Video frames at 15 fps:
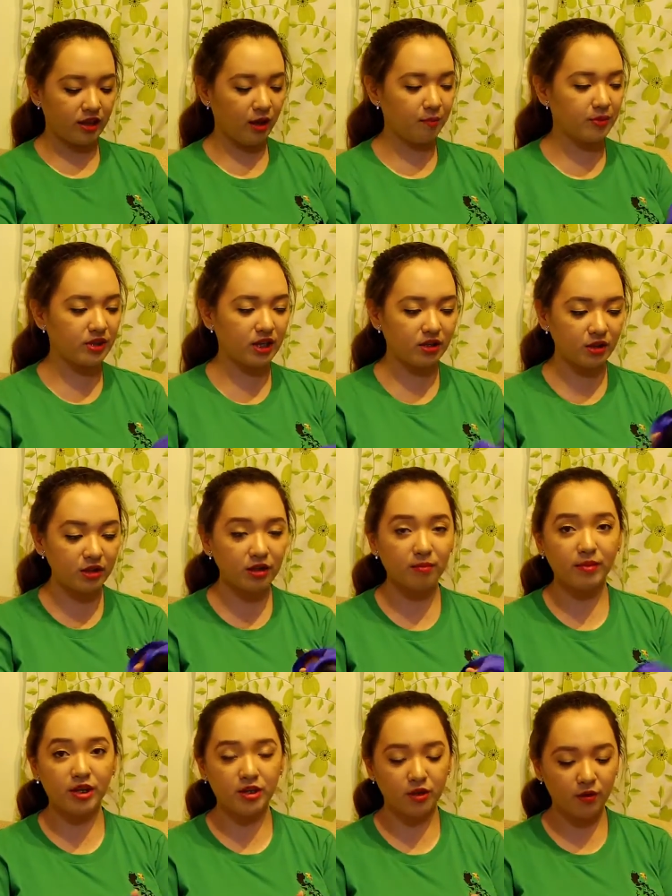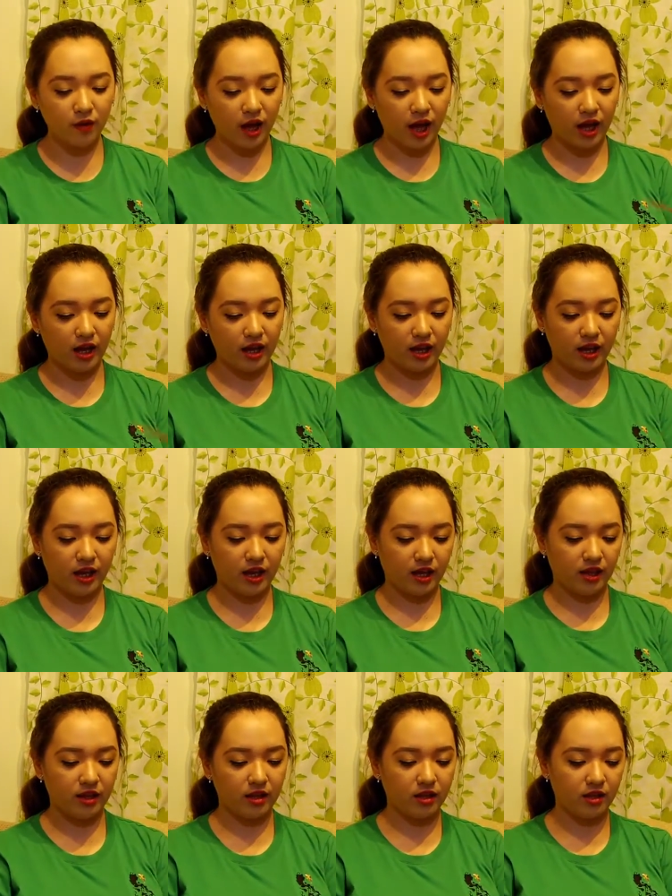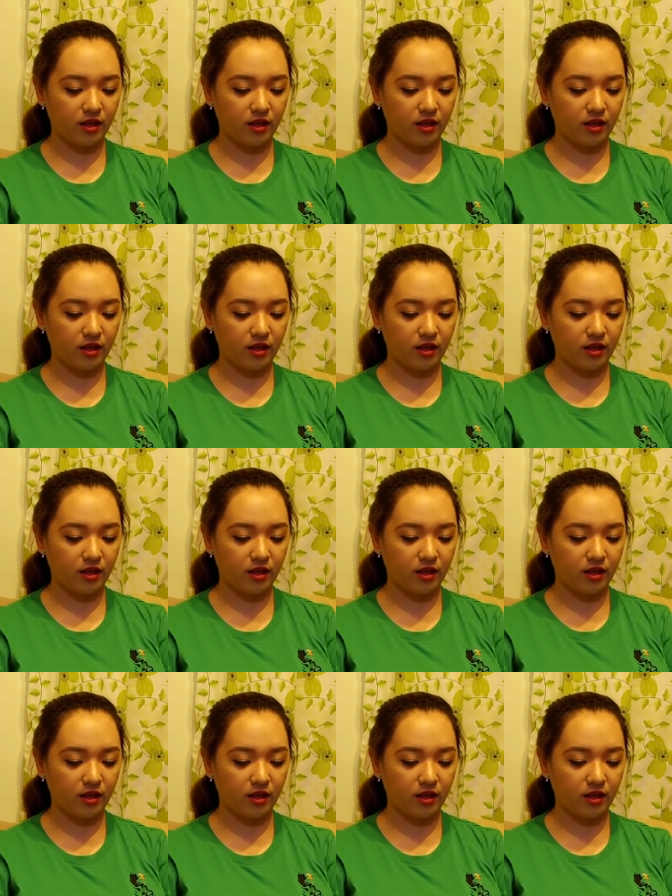Tapos ito naman yung akin